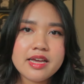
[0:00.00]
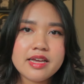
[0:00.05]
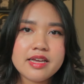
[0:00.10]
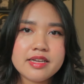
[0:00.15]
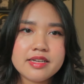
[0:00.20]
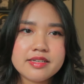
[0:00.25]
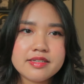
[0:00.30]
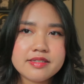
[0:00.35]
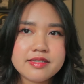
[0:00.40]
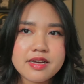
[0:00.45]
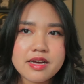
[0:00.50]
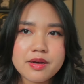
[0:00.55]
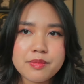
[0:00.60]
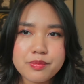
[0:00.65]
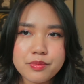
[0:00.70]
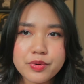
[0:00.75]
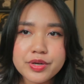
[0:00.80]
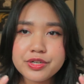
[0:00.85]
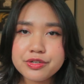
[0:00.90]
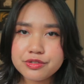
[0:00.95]
is
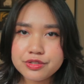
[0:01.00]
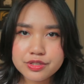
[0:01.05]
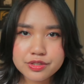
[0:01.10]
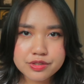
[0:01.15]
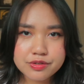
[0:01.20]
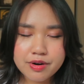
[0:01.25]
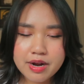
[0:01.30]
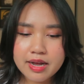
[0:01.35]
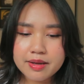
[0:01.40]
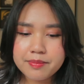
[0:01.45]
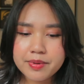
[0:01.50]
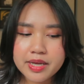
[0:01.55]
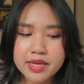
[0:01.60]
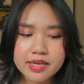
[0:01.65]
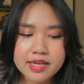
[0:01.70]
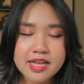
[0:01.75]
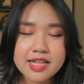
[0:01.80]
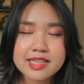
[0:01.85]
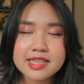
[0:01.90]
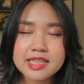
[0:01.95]
when you're
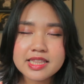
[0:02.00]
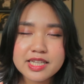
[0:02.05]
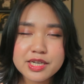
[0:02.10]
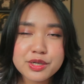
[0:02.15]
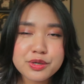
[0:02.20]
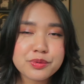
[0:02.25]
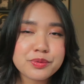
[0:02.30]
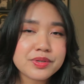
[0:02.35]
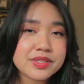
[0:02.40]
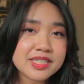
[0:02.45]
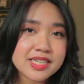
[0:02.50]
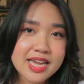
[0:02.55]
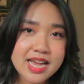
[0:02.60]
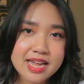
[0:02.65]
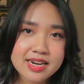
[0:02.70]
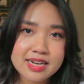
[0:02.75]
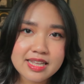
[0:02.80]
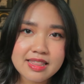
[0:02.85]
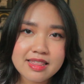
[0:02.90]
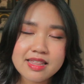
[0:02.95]
describing literally
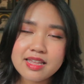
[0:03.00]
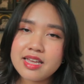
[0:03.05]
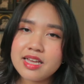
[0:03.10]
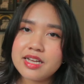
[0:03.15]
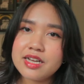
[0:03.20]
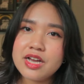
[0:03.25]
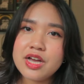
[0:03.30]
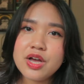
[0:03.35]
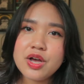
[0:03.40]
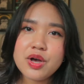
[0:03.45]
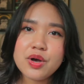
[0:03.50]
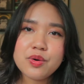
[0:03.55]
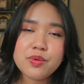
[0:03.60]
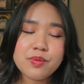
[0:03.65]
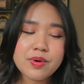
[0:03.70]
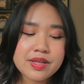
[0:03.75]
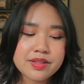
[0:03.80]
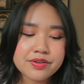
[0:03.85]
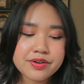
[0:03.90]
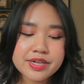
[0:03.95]
anything,
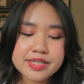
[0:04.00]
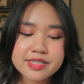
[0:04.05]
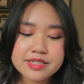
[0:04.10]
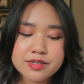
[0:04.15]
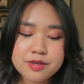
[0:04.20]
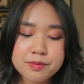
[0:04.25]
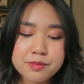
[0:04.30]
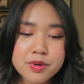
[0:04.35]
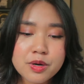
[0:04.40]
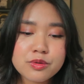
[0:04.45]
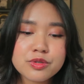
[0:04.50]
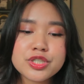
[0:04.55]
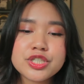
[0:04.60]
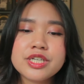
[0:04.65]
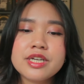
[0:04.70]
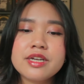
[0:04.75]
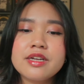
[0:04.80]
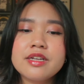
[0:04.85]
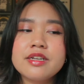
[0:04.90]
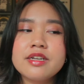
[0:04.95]
whether it's an
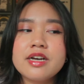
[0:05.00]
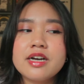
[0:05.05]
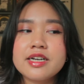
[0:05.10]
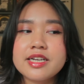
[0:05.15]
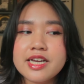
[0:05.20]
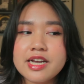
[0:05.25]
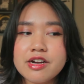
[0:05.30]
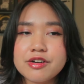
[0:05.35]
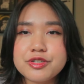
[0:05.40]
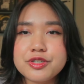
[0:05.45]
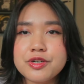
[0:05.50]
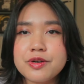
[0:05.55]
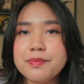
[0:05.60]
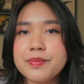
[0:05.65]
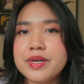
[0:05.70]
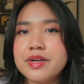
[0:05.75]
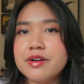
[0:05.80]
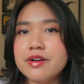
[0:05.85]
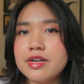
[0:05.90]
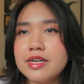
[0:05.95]
emotion, a character
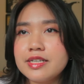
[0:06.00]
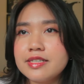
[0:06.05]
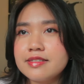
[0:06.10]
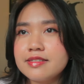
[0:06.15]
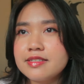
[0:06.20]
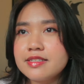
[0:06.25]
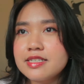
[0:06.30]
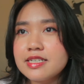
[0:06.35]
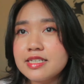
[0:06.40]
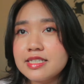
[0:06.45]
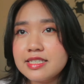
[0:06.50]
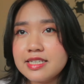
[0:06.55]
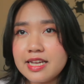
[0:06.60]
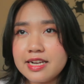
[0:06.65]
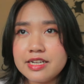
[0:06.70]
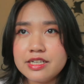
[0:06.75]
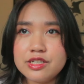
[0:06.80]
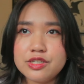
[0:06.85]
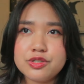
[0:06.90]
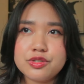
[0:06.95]
appearance,
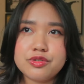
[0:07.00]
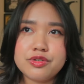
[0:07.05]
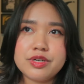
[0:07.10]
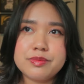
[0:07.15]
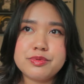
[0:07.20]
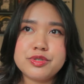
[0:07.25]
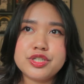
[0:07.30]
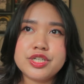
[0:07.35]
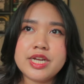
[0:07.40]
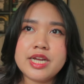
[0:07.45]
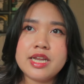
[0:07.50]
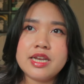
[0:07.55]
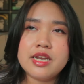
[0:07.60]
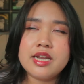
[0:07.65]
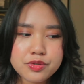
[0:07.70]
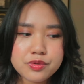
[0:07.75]
setting description.